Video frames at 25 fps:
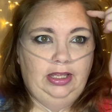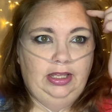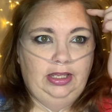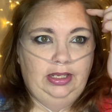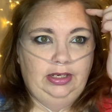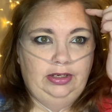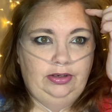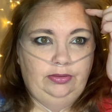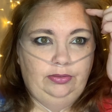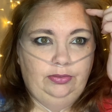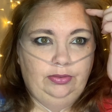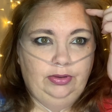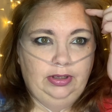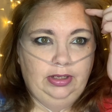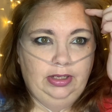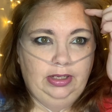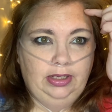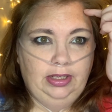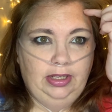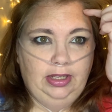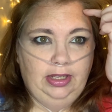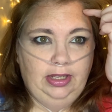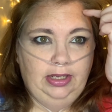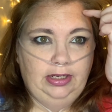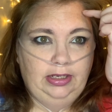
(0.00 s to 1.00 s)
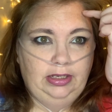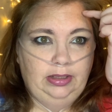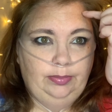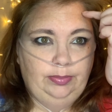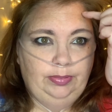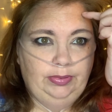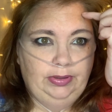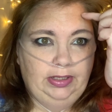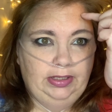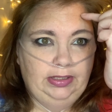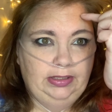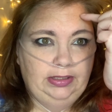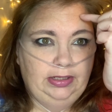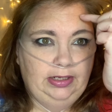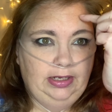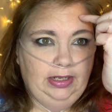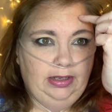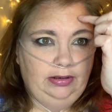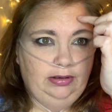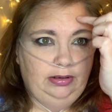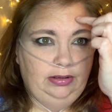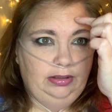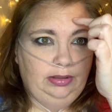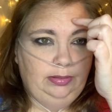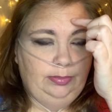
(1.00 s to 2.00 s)
and you kind of blend it
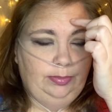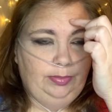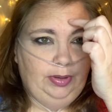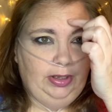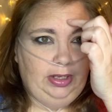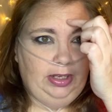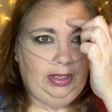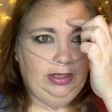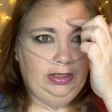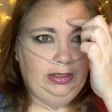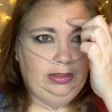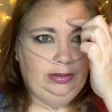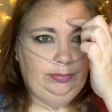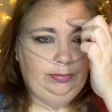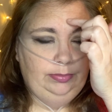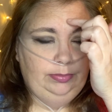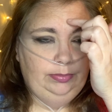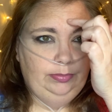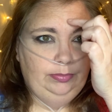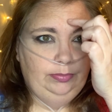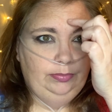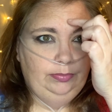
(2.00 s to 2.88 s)
out on the bottom,